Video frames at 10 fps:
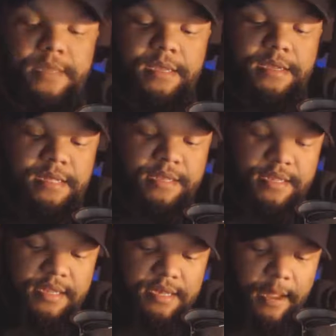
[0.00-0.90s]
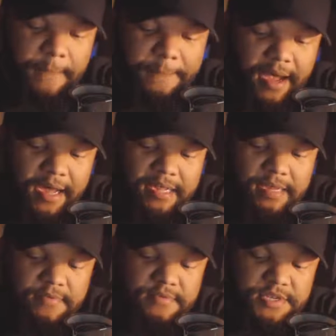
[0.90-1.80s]
is this a
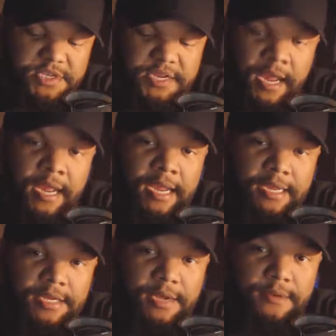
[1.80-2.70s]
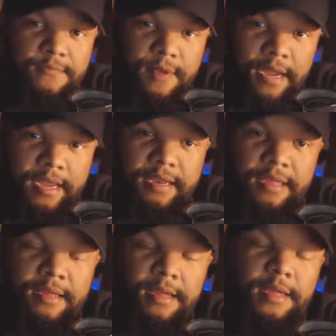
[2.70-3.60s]
possible change in
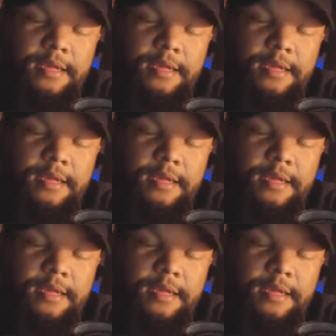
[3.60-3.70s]
Randy